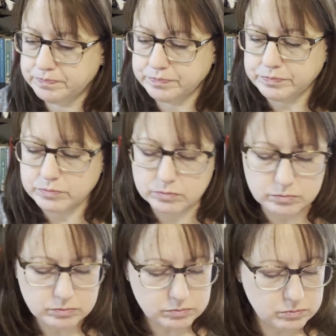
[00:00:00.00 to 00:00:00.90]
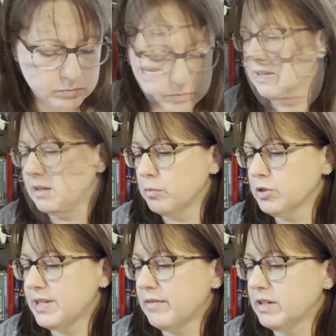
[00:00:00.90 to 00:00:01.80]
All right, number
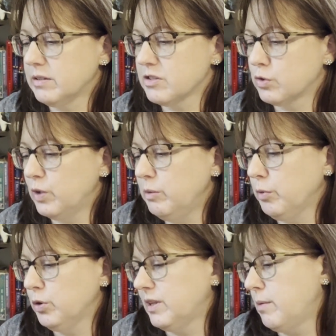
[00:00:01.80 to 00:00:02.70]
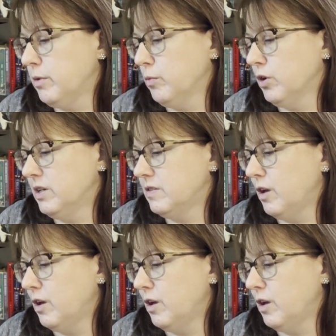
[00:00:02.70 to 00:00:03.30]
7, Sweet Birthday Memories,